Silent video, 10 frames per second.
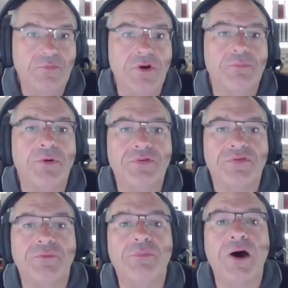We are both
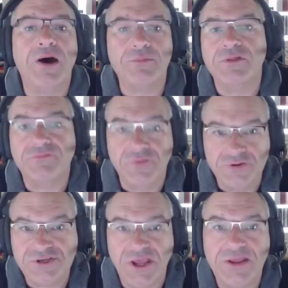at the bottom of the
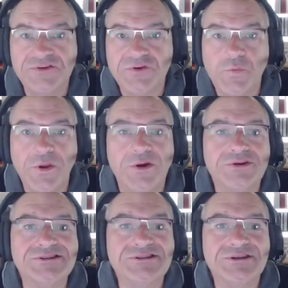food chain, so we are
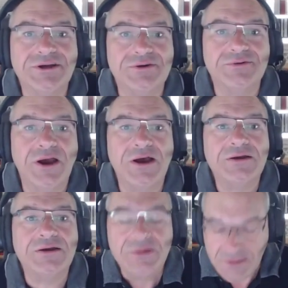just here. Uh,
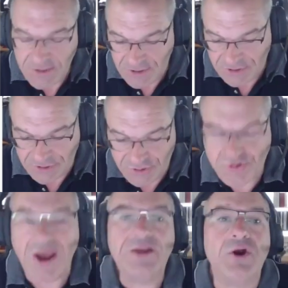
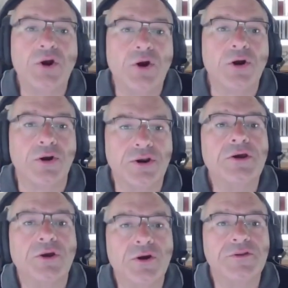trying to
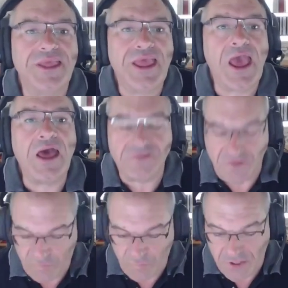herd herd the cats
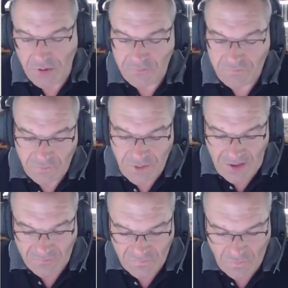as we go. So
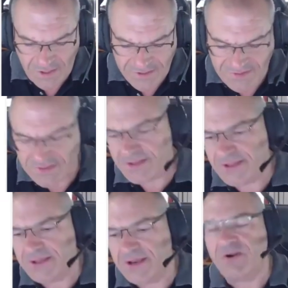yeah, so ideally
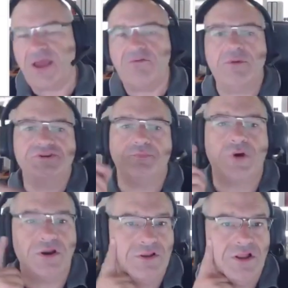you never have a major
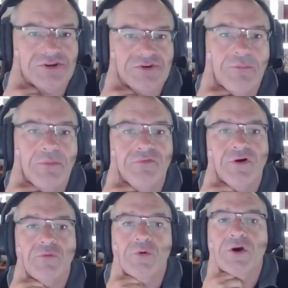product launch right
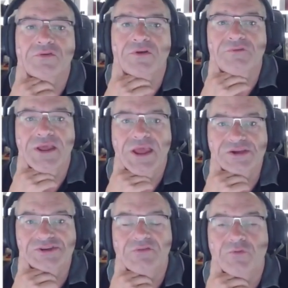before everyone goes on
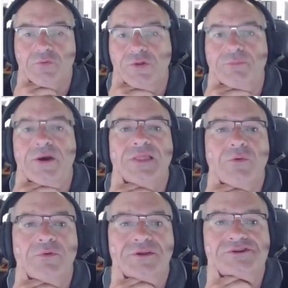vacation. I have a rule about
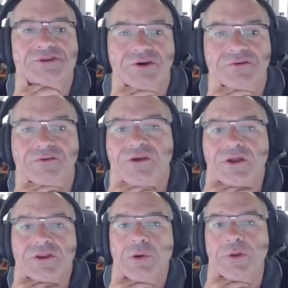that with engineers.
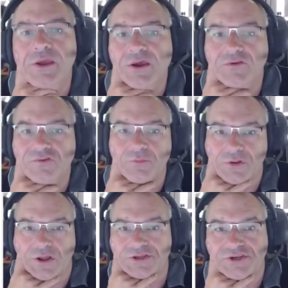No big customer
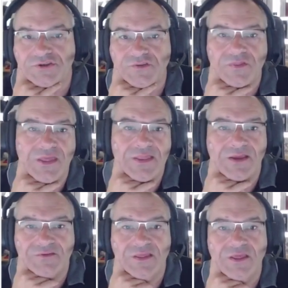launches and then the
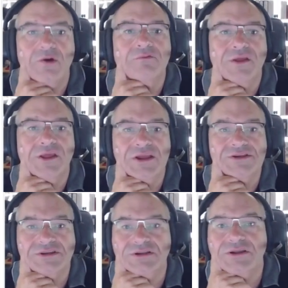next day they go on
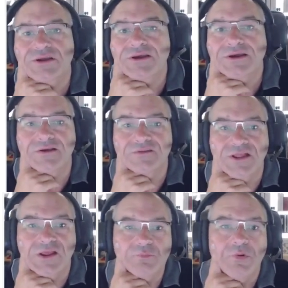vacation because
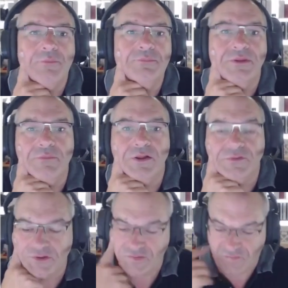things promptly
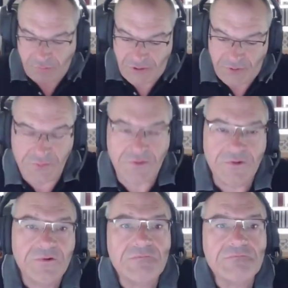melt and explode.
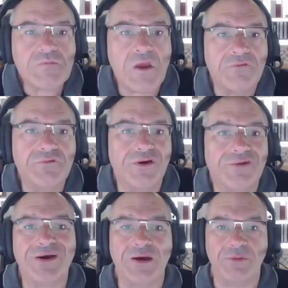If you're
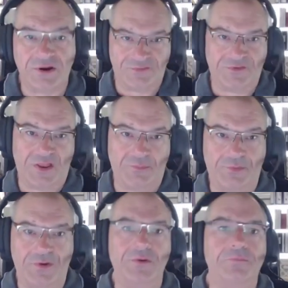a FileMaker
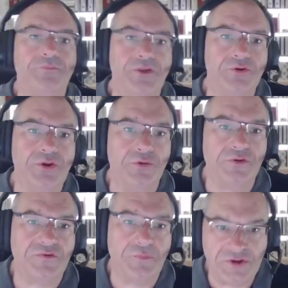developer, you know
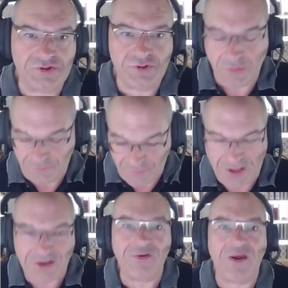this to be true. If you're
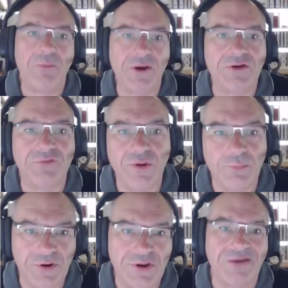not a FileMaker
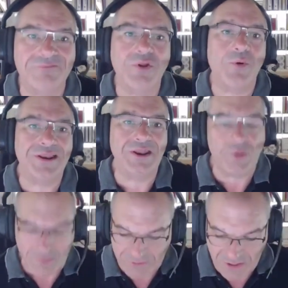developer, you have no idea
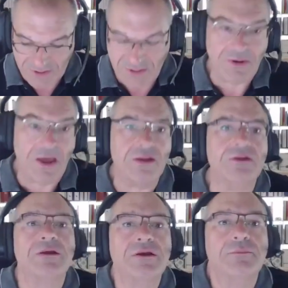what I'm talking
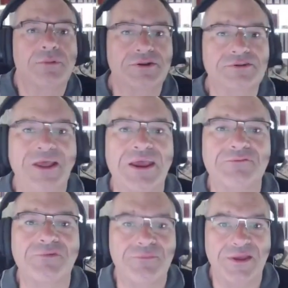about. But take
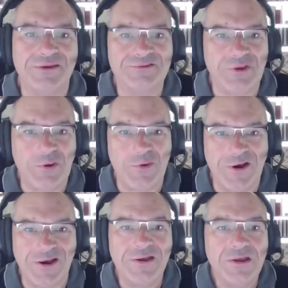it from me. So
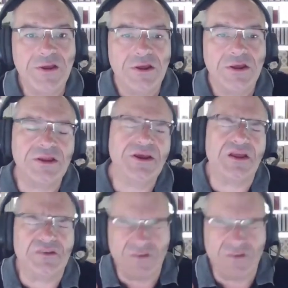uh, good, good.